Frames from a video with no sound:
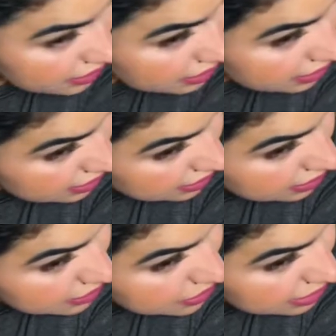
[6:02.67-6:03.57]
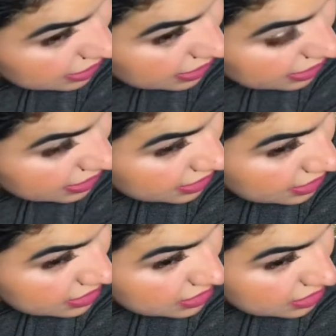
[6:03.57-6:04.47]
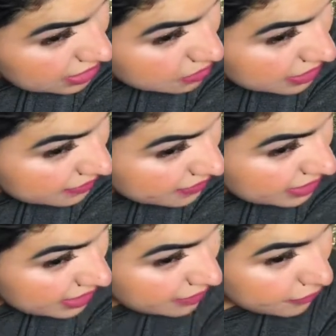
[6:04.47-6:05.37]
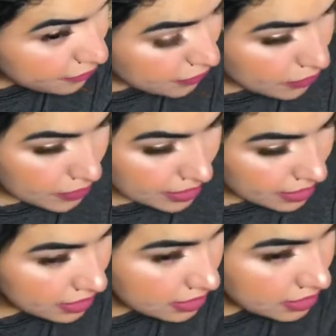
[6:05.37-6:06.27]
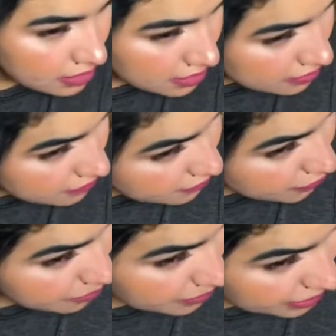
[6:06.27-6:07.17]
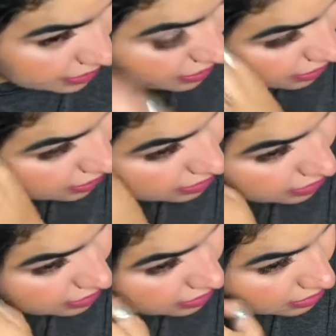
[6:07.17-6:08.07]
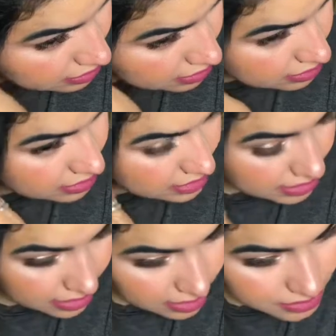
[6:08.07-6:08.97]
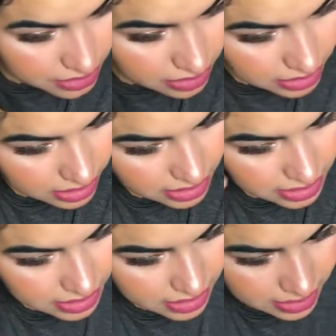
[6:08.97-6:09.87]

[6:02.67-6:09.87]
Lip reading: and getting closer to God. So that's what I feel like for me, is getting closer to God,